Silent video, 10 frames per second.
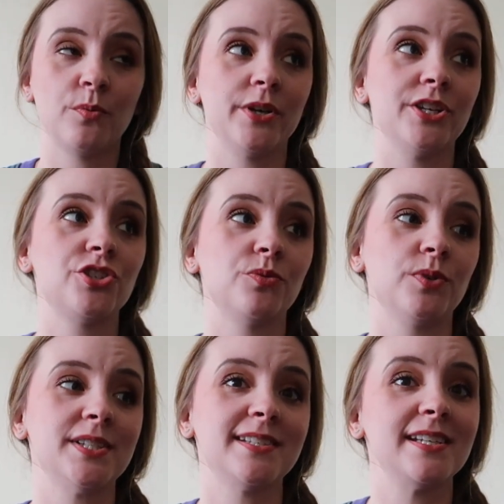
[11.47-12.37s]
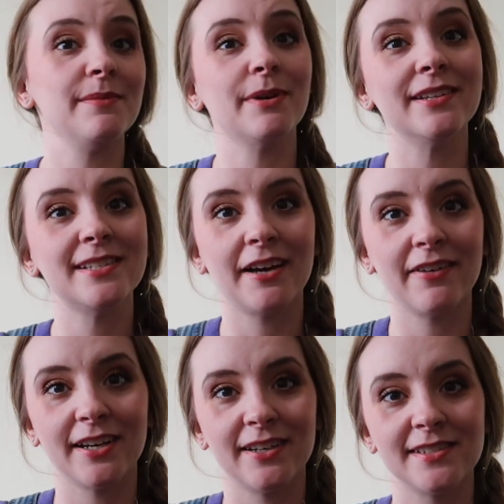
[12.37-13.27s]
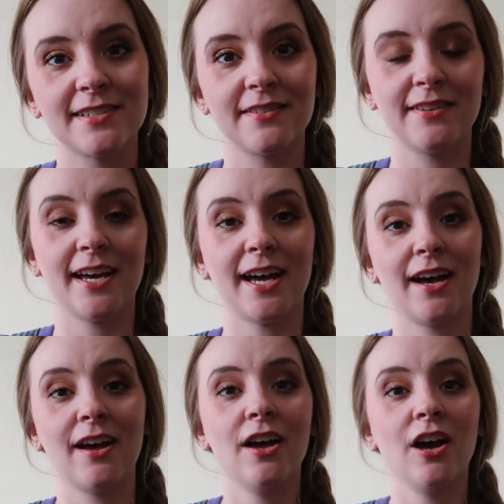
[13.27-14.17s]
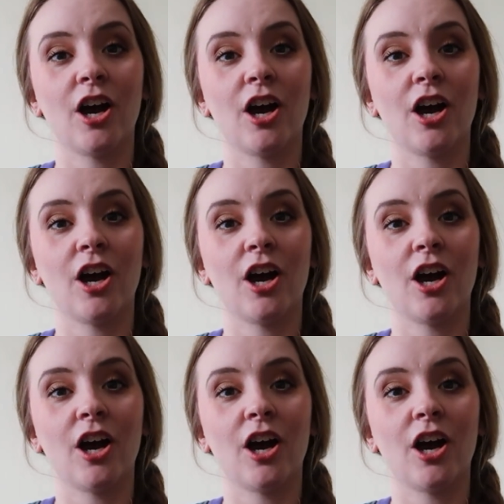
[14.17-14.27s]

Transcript: which was the email telling us that